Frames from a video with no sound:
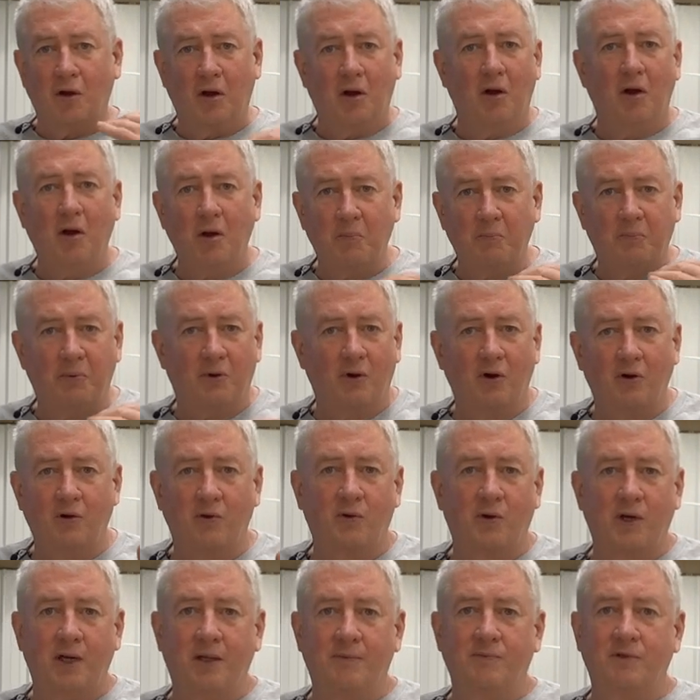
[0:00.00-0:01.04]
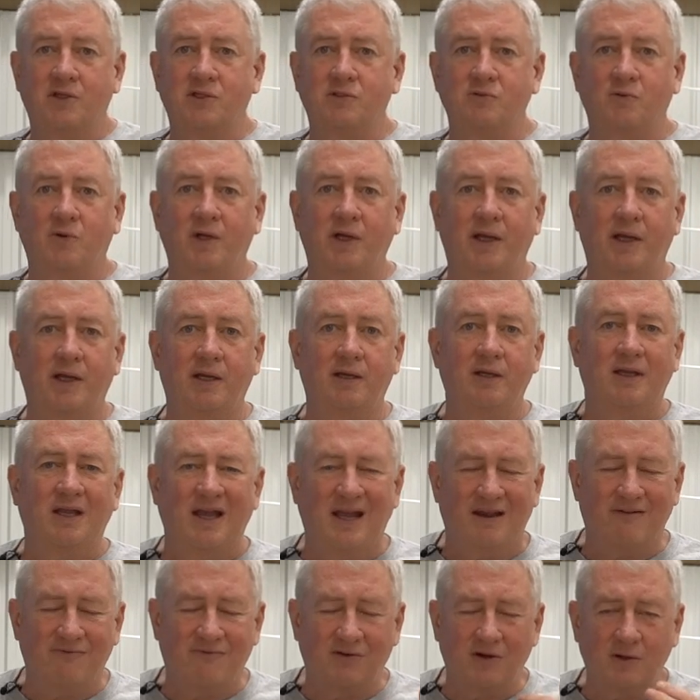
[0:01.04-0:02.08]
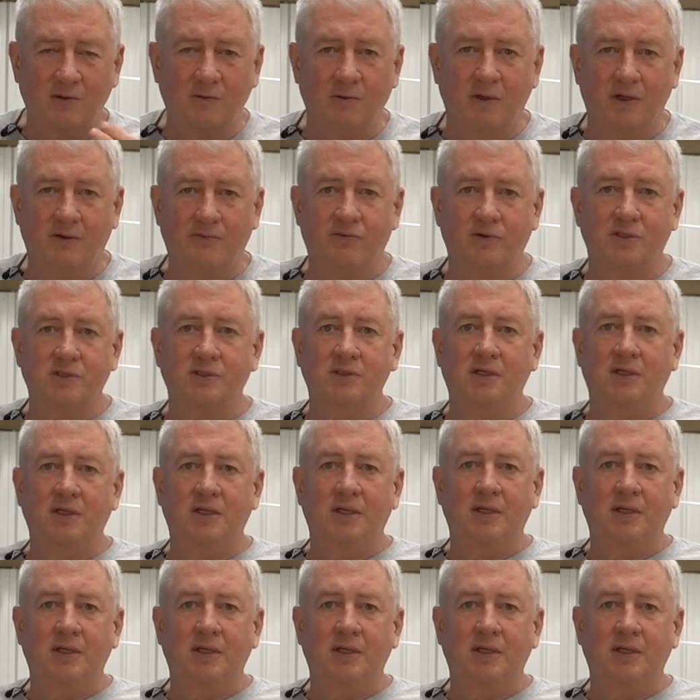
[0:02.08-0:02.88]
all programmed this way, every one of us.